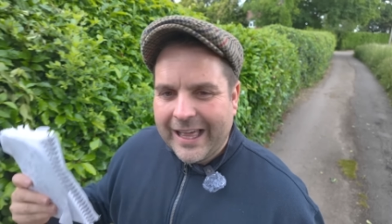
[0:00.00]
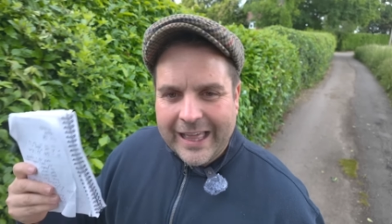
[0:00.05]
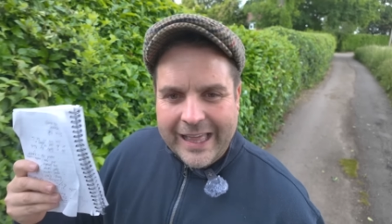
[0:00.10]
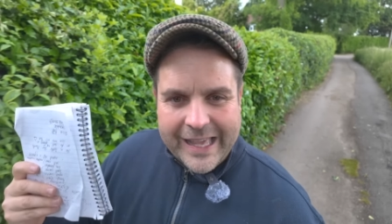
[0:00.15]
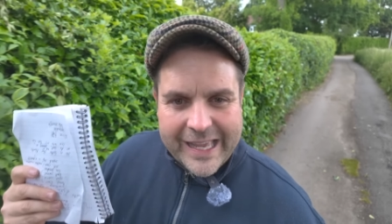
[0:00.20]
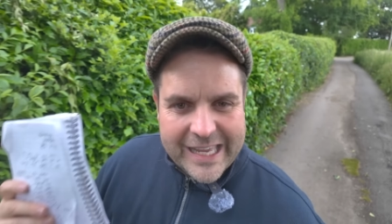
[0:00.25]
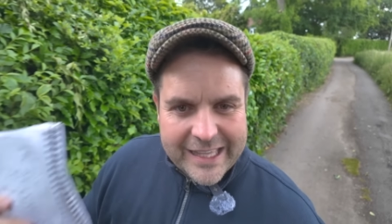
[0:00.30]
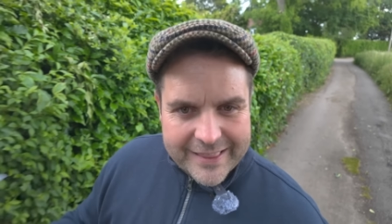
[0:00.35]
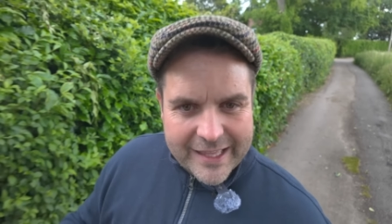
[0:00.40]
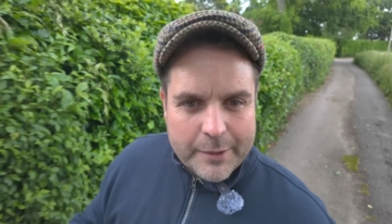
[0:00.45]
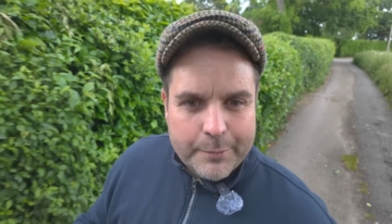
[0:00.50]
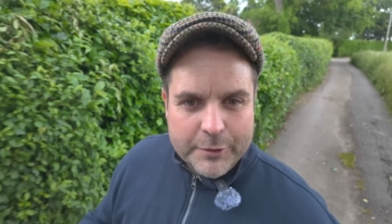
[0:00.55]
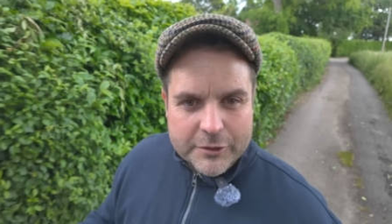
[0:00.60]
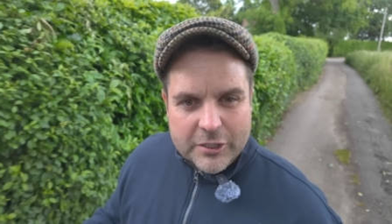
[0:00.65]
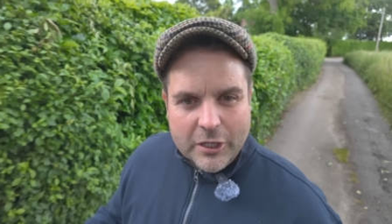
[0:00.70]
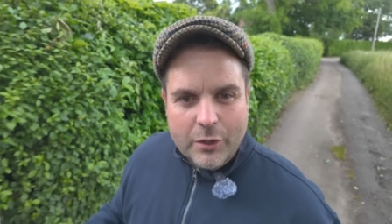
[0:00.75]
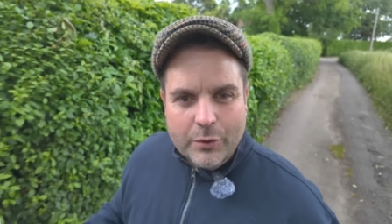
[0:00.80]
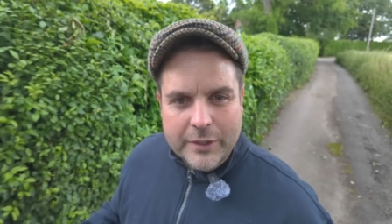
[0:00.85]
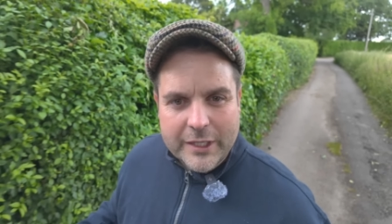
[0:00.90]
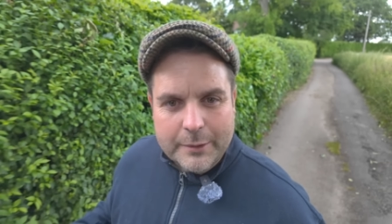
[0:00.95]
He, they were
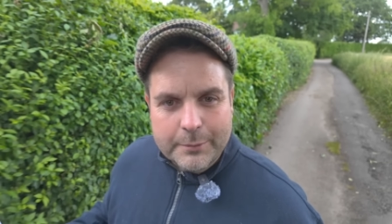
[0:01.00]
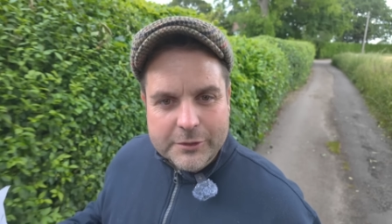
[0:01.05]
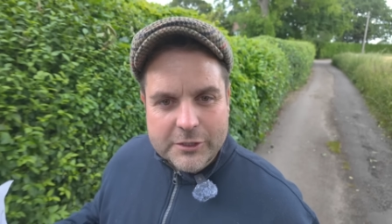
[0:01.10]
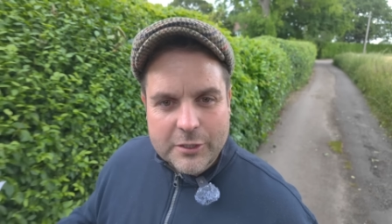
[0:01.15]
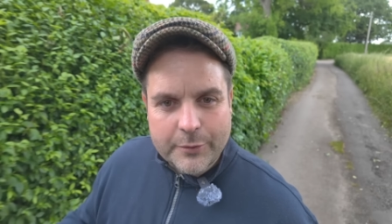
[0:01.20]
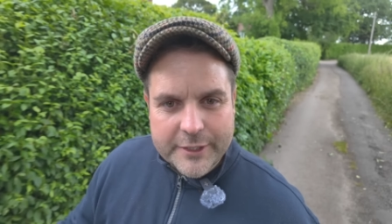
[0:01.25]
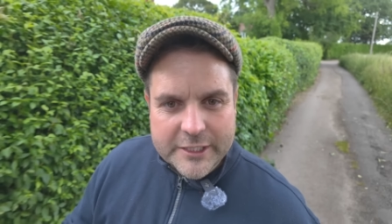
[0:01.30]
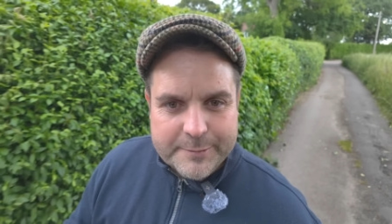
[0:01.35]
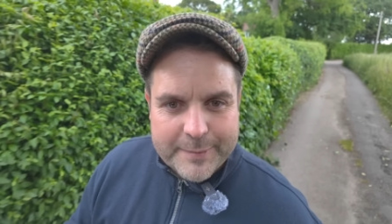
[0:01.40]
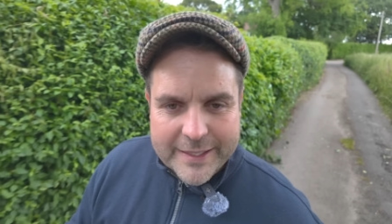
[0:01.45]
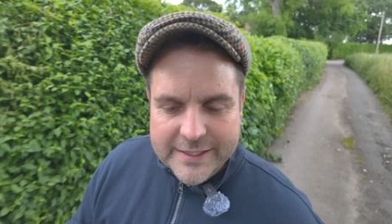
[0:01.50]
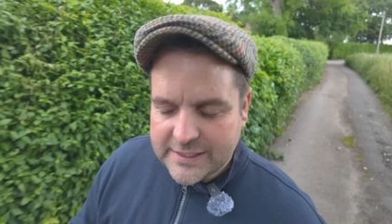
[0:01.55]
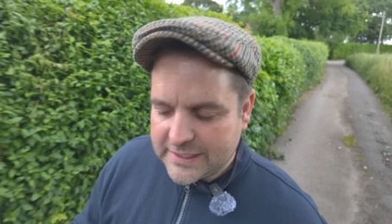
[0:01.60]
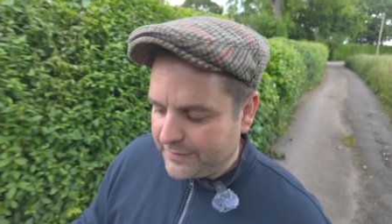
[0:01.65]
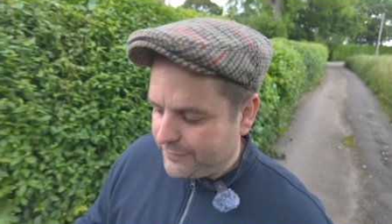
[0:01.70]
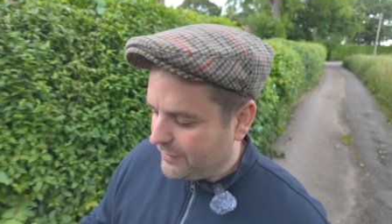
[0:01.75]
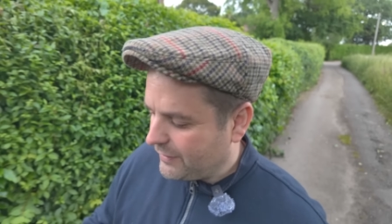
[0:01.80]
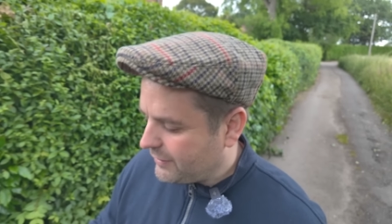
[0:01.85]
told he was too expensive